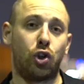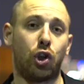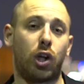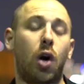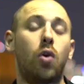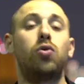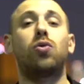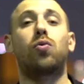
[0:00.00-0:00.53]
To
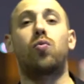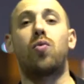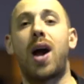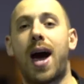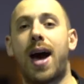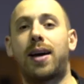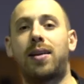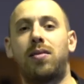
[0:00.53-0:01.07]
go
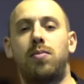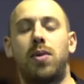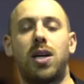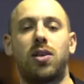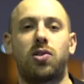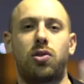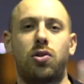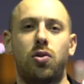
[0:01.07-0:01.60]
direct
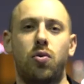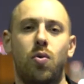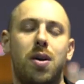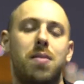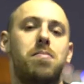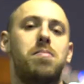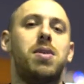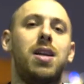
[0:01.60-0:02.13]
means to
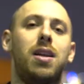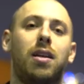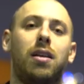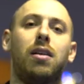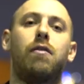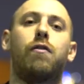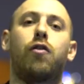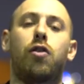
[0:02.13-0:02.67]

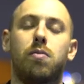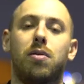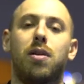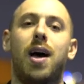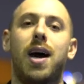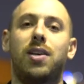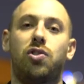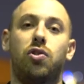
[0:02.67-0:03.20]
immediately
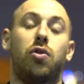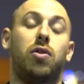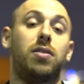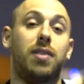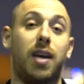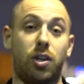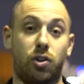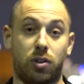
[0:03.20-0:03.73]
verbalize your
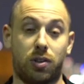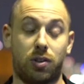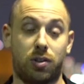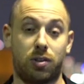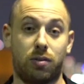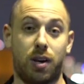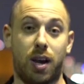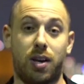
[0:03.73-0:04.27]

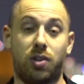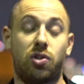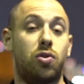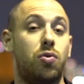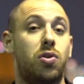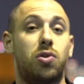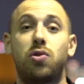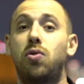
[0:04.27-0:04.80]
intentions, okay? As
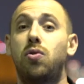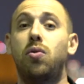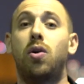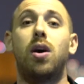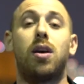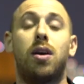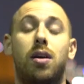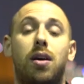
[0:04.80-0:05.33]
soon as you
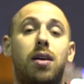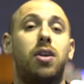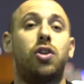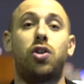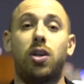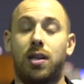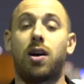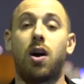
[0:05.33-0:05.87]

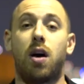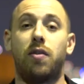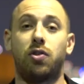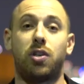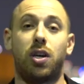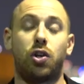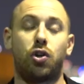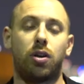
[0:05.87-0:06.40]
initiate the
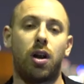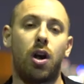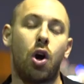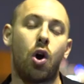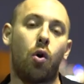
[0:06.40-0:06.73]
conversation.